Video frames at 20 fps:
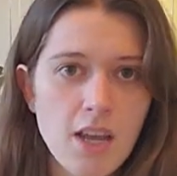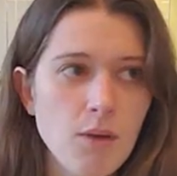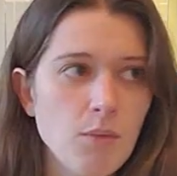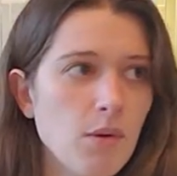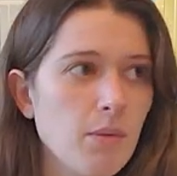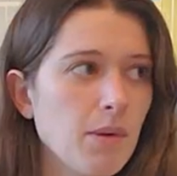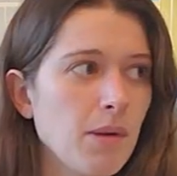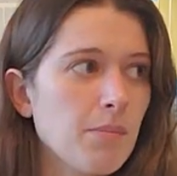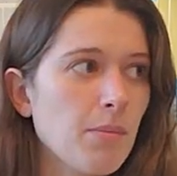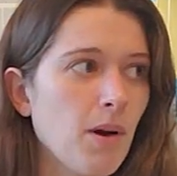
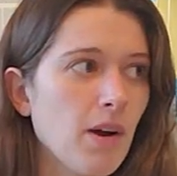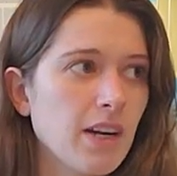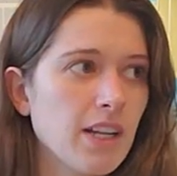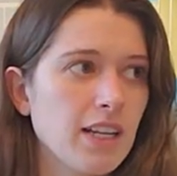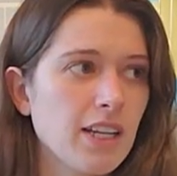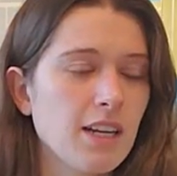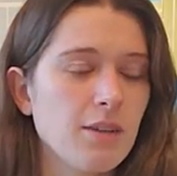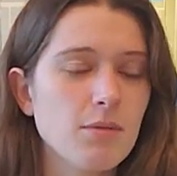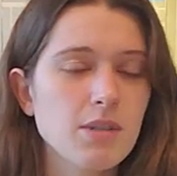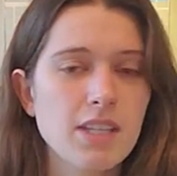When we bought
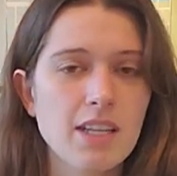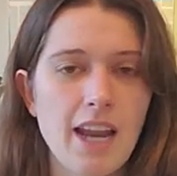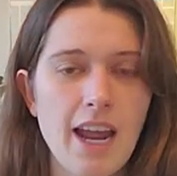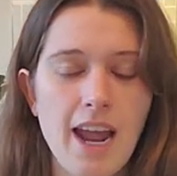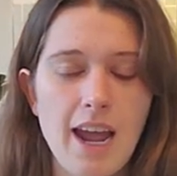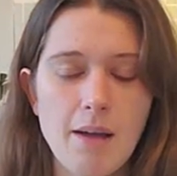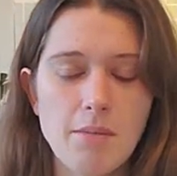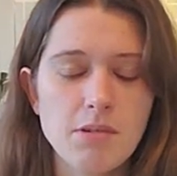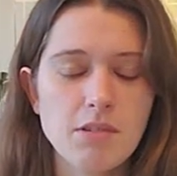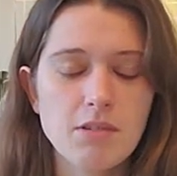it, it was in
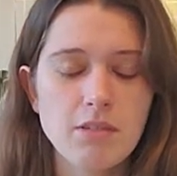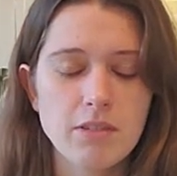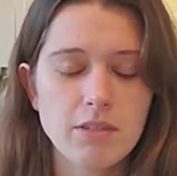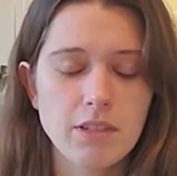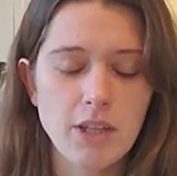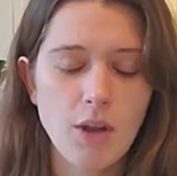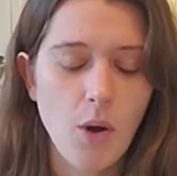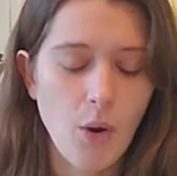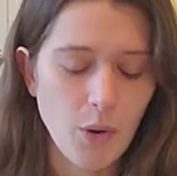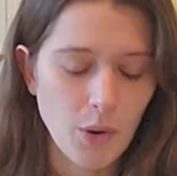
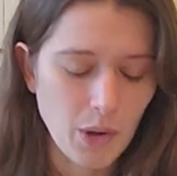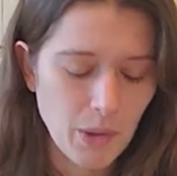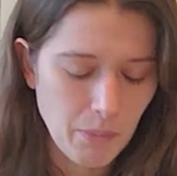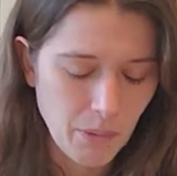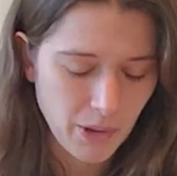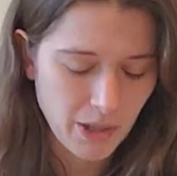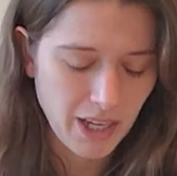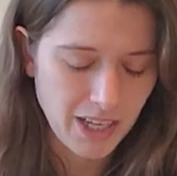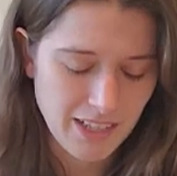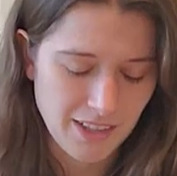absolutely
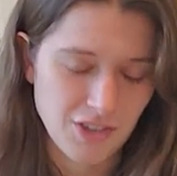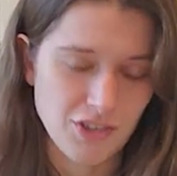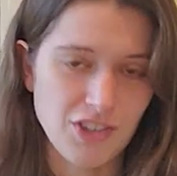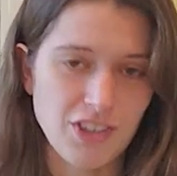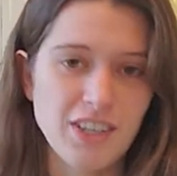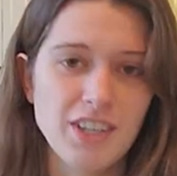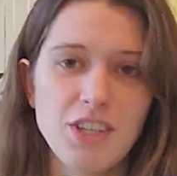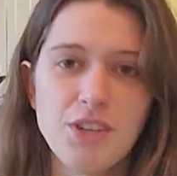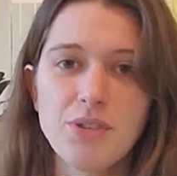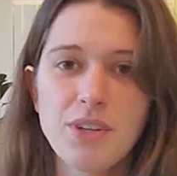horrible
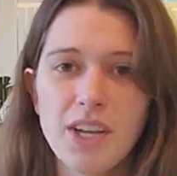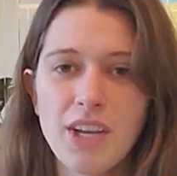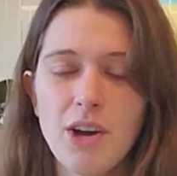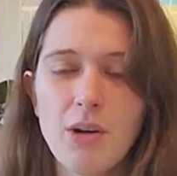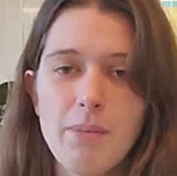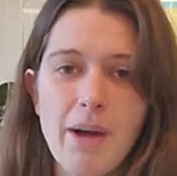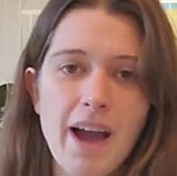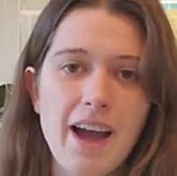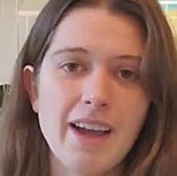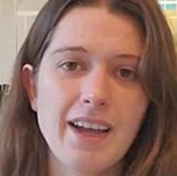condition. You can go
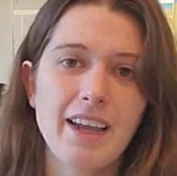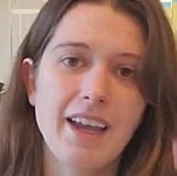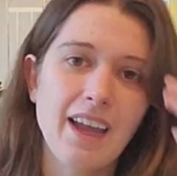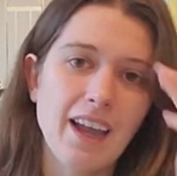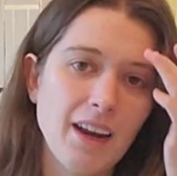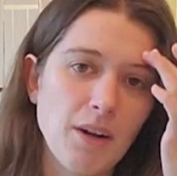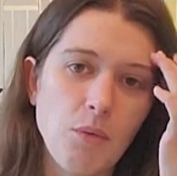back and